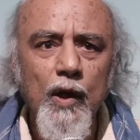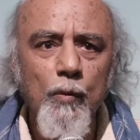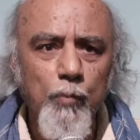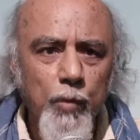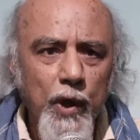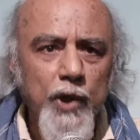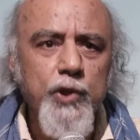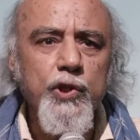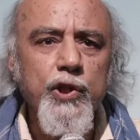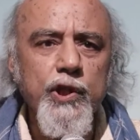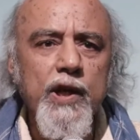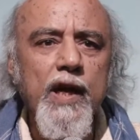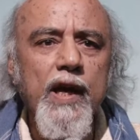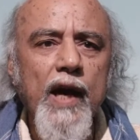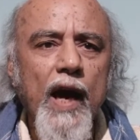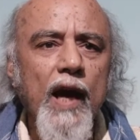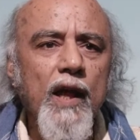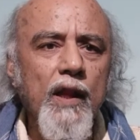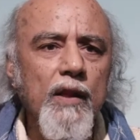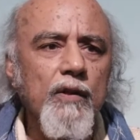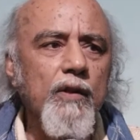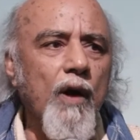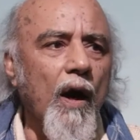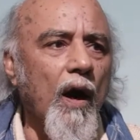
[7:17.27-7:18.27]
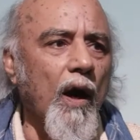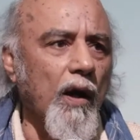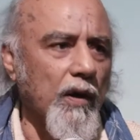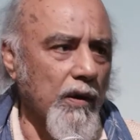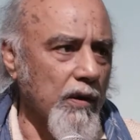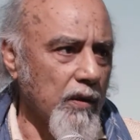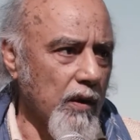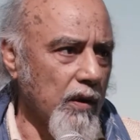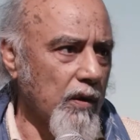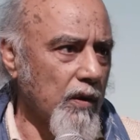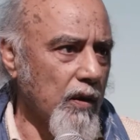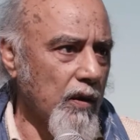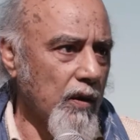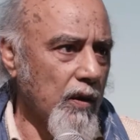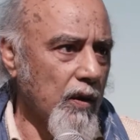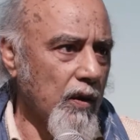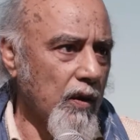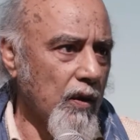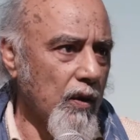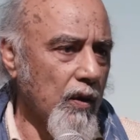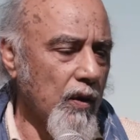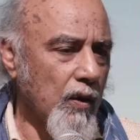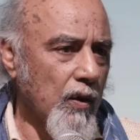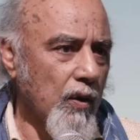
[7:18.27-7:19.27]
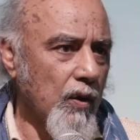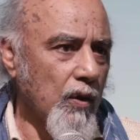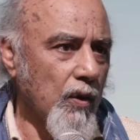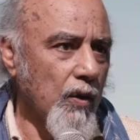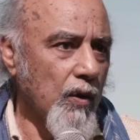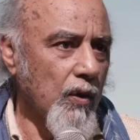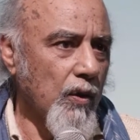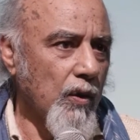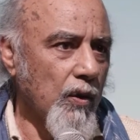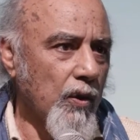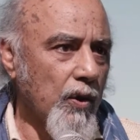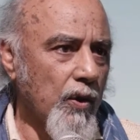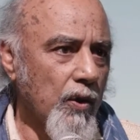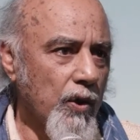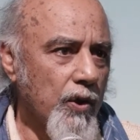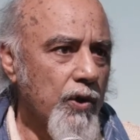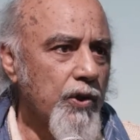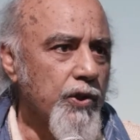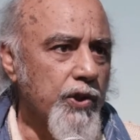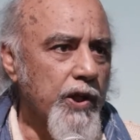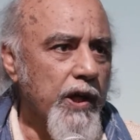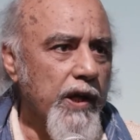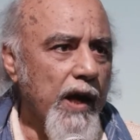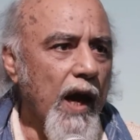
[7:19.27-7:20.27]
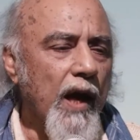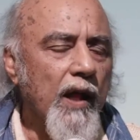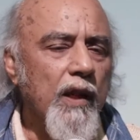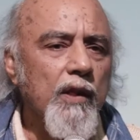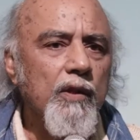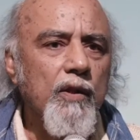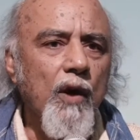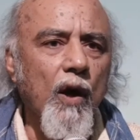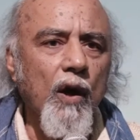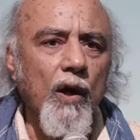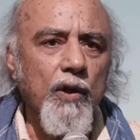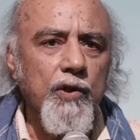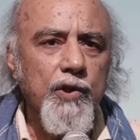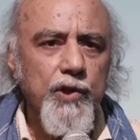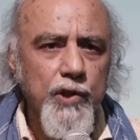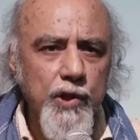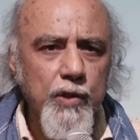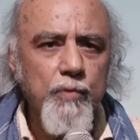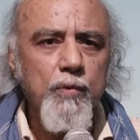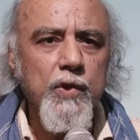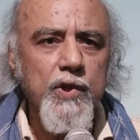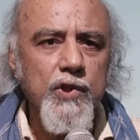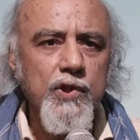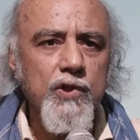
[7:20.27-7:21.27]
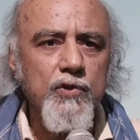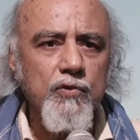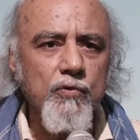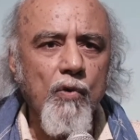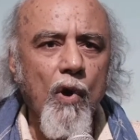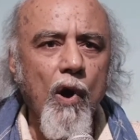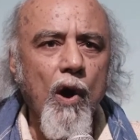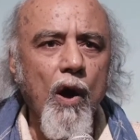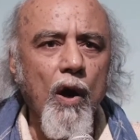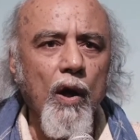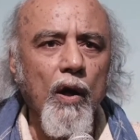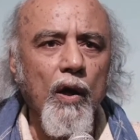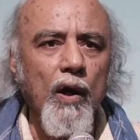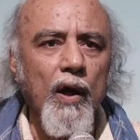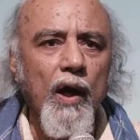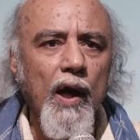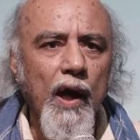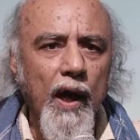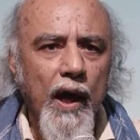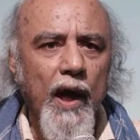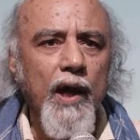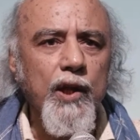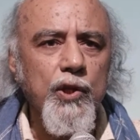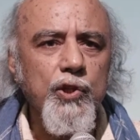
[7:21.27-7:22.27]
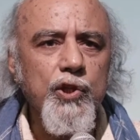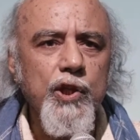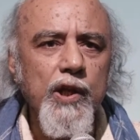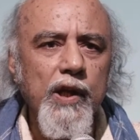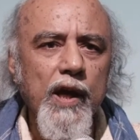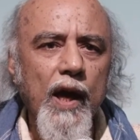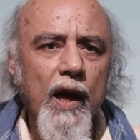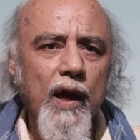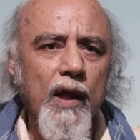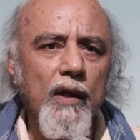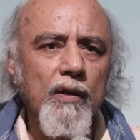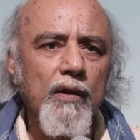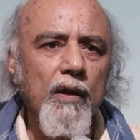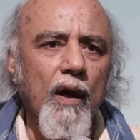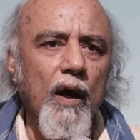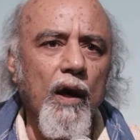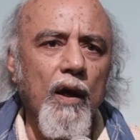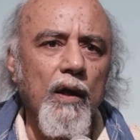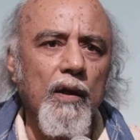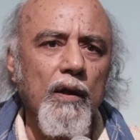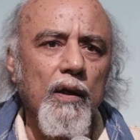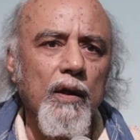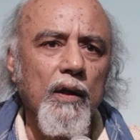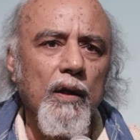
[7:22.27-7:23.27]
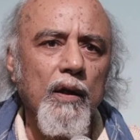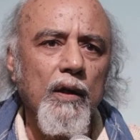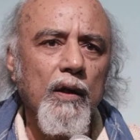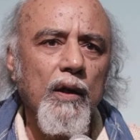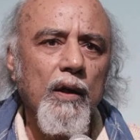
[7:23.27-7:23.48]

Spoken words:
But she held on. She held on. She was strong, and she held on.